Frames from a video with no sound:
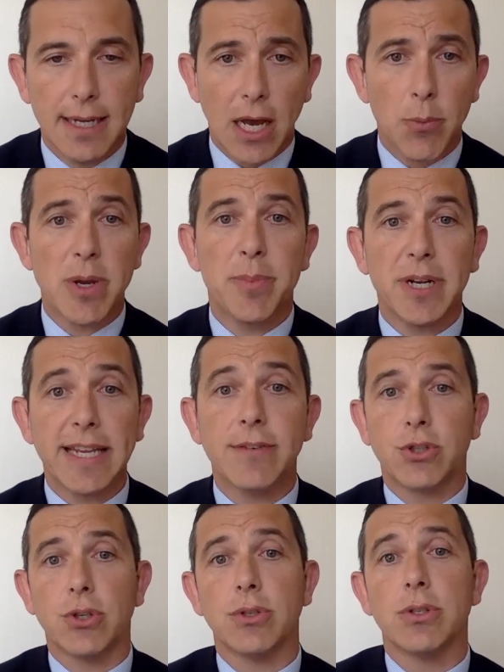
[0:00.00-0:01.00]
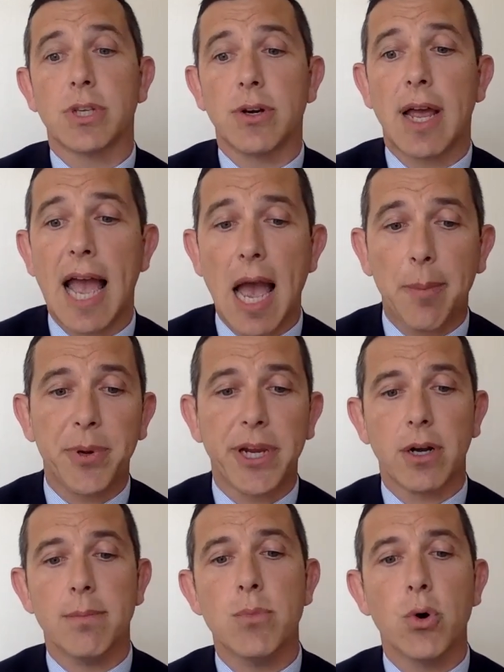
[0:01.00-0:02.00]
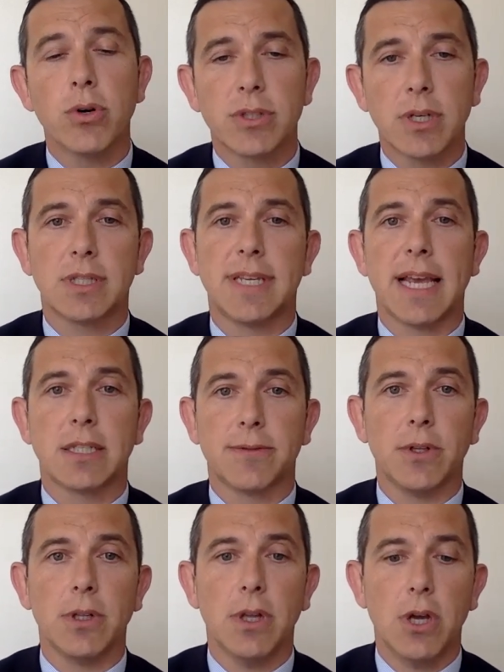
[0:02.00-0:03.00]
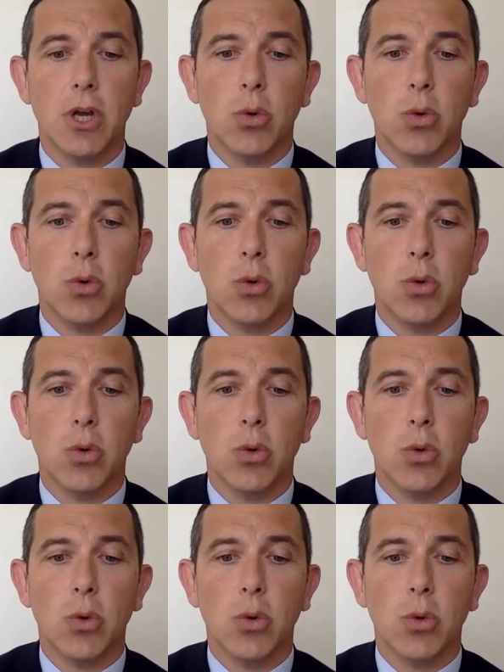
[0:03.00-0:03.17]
And we believe students are happier and more successful